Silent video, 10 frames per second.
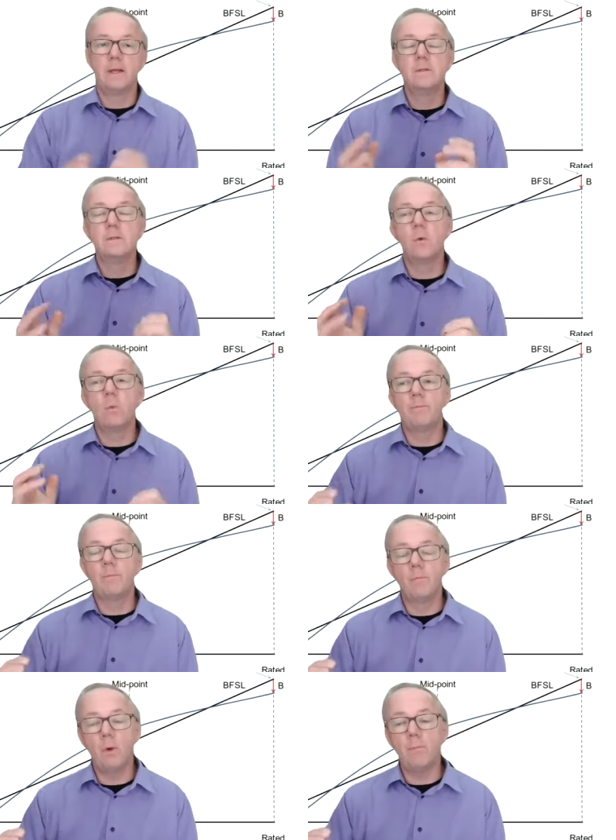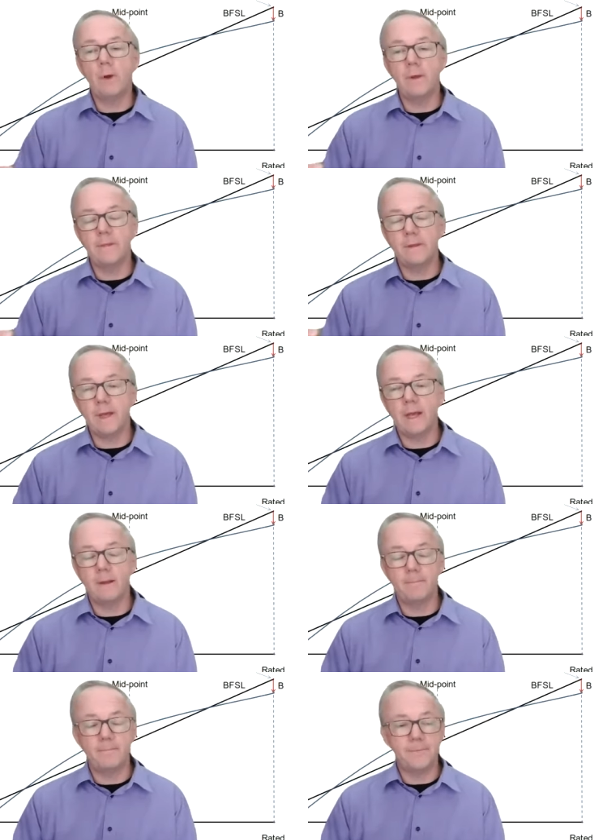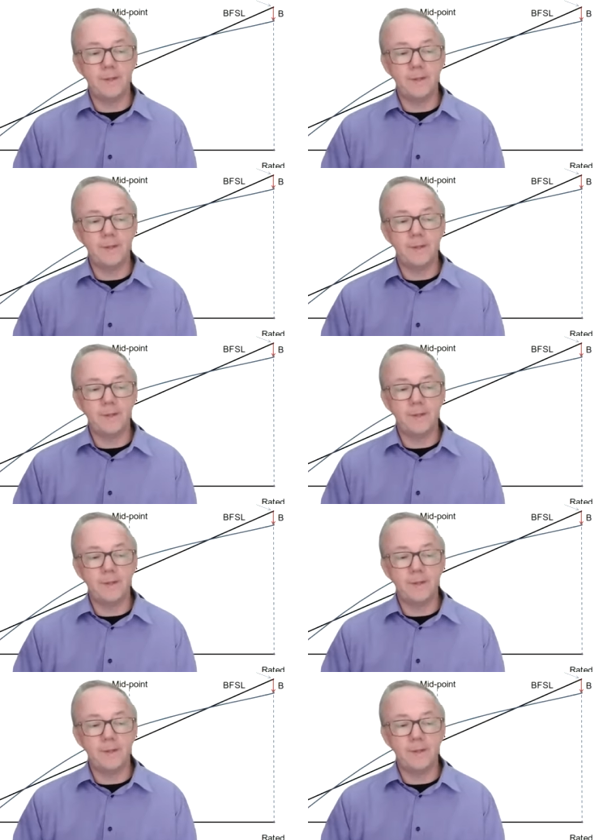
So one point that um,